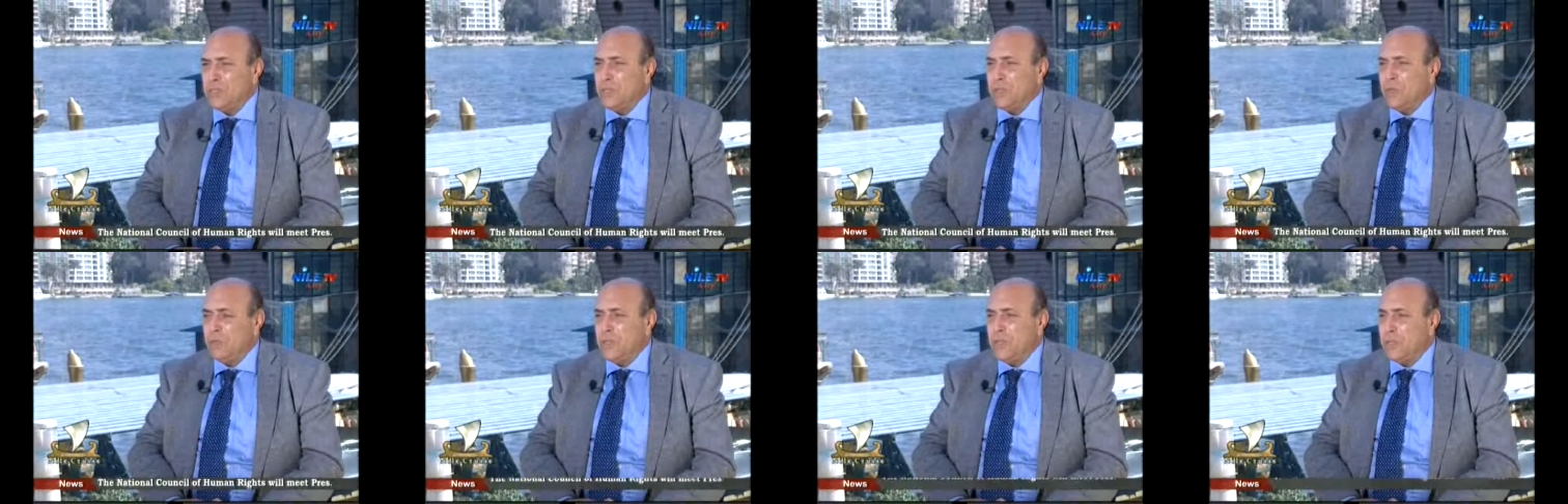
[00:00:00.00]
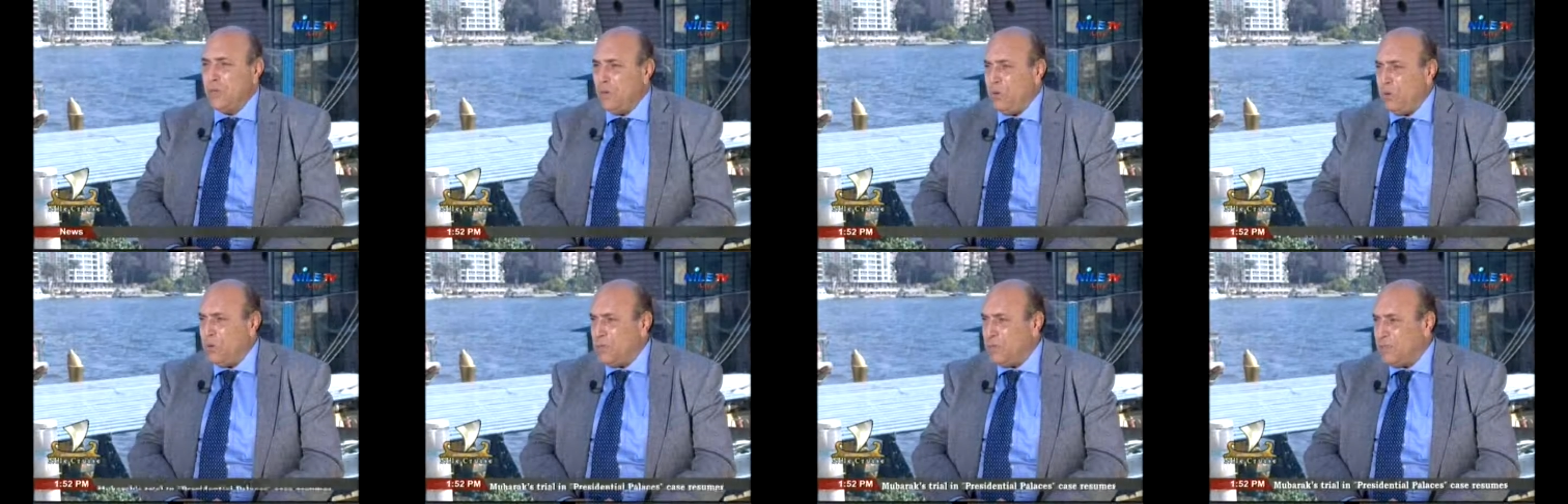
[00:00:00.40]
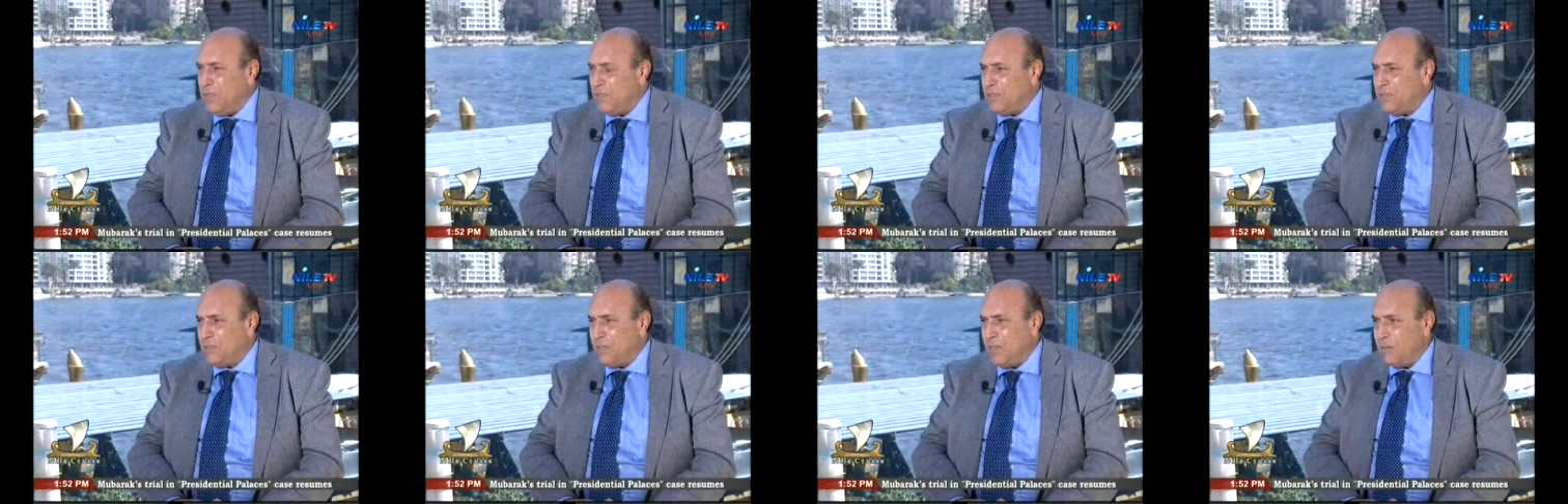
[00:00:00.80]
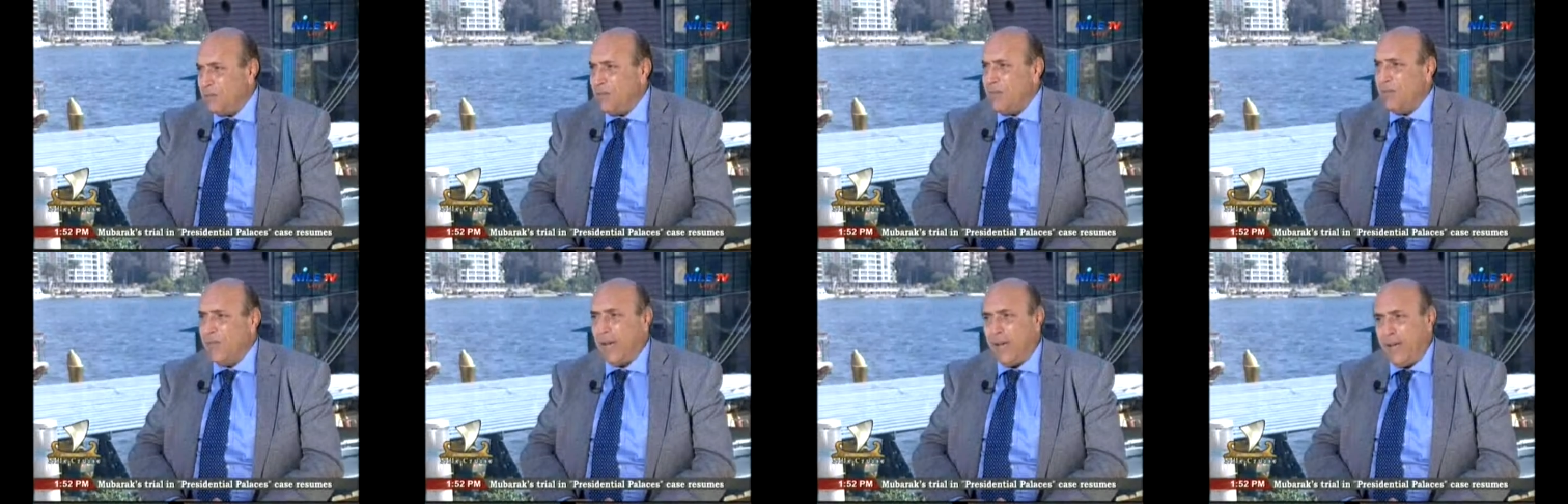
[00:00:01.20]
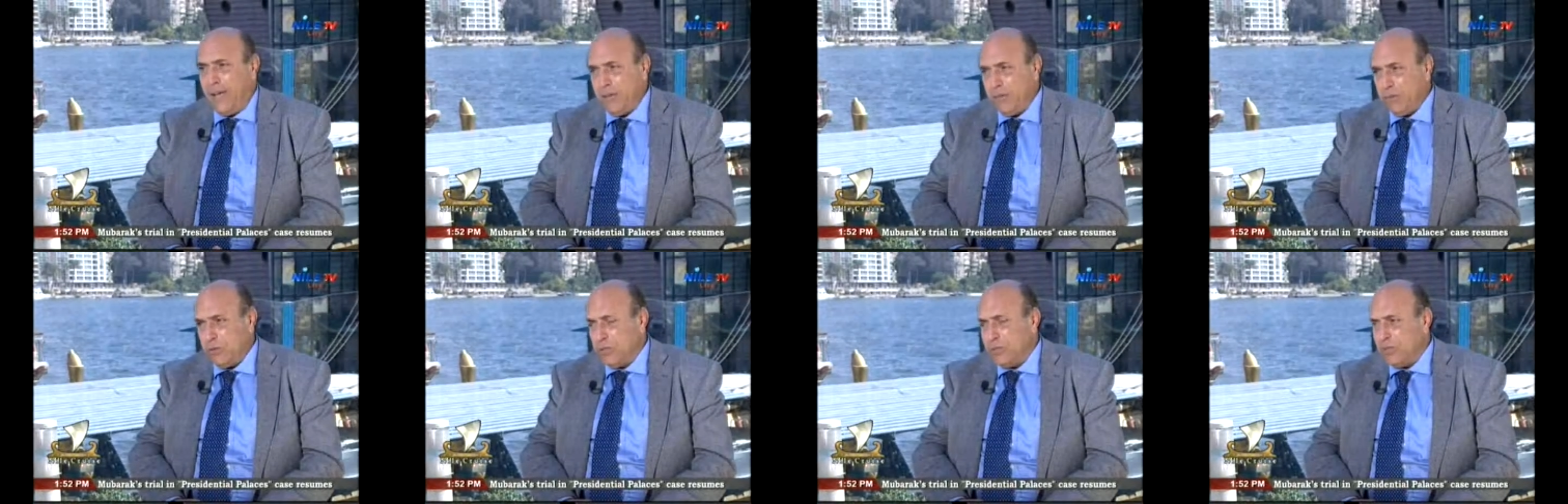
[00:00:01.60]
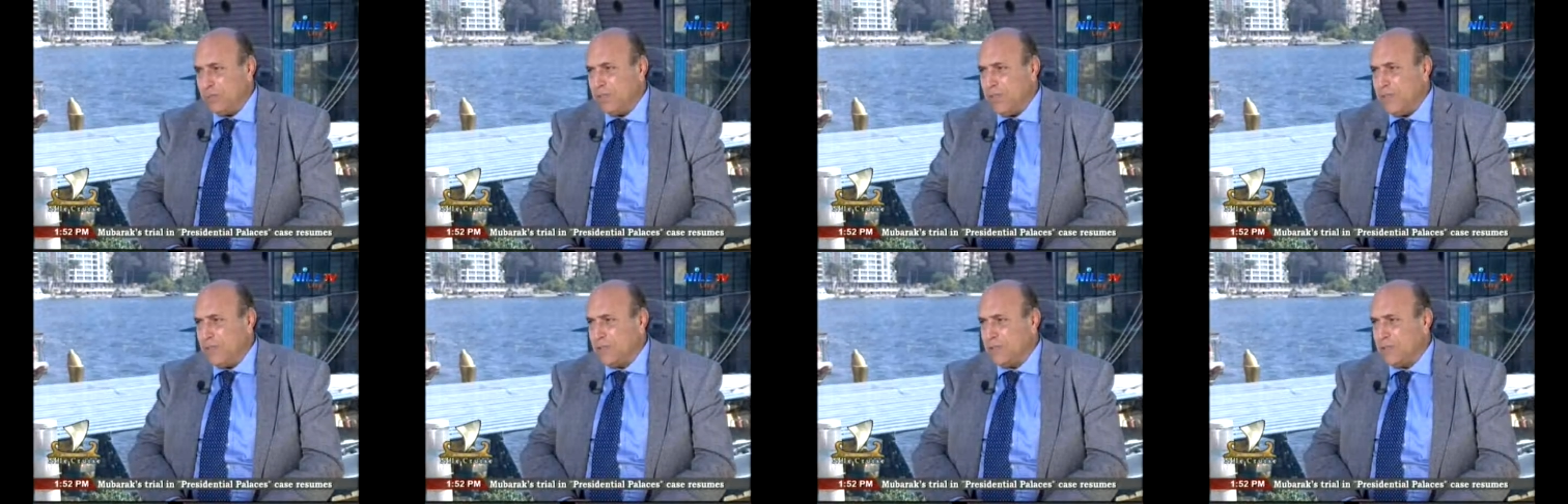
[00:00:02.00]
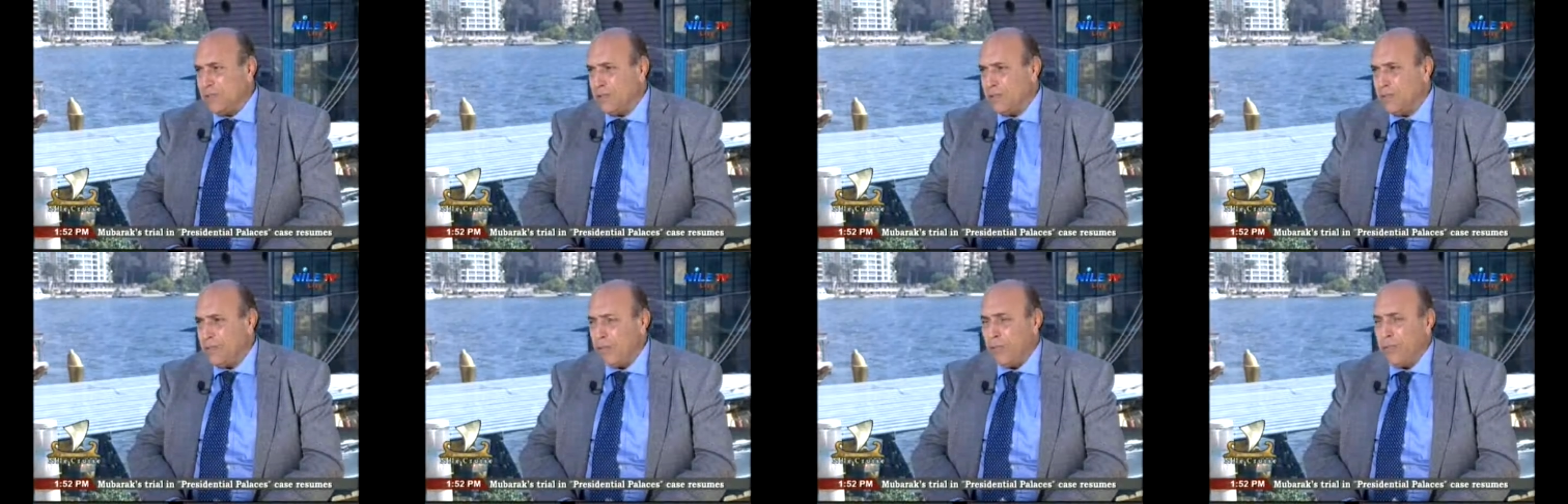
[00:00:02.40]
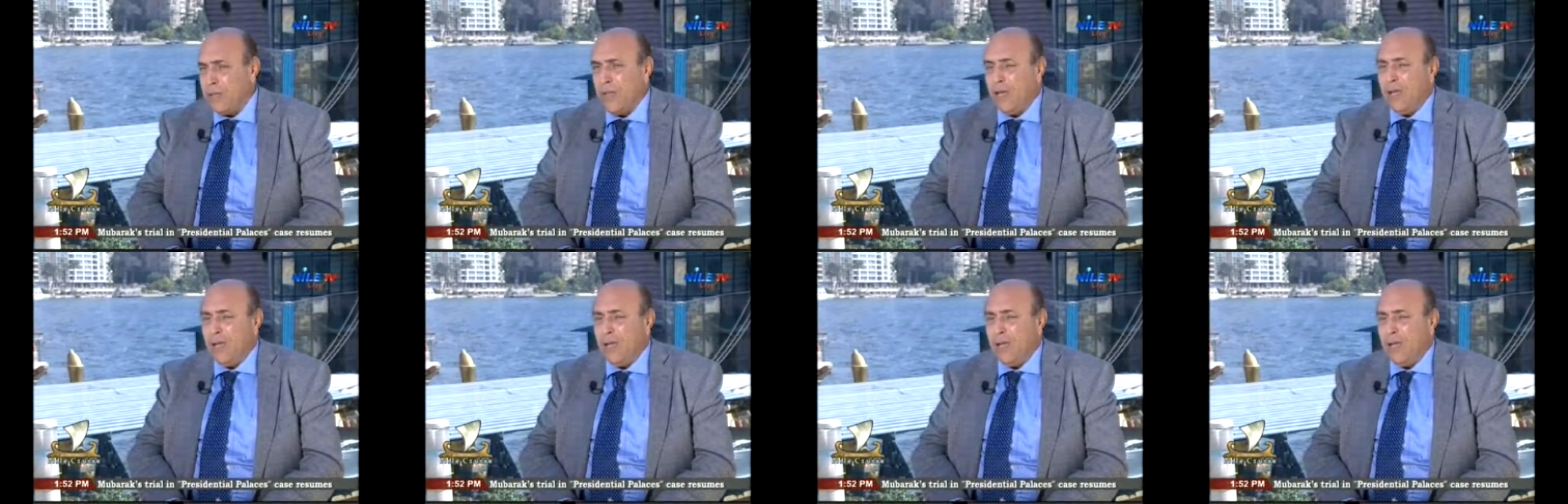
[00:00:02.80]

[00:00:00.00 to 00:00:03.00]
So when the law says something, I have to respect it. Yes.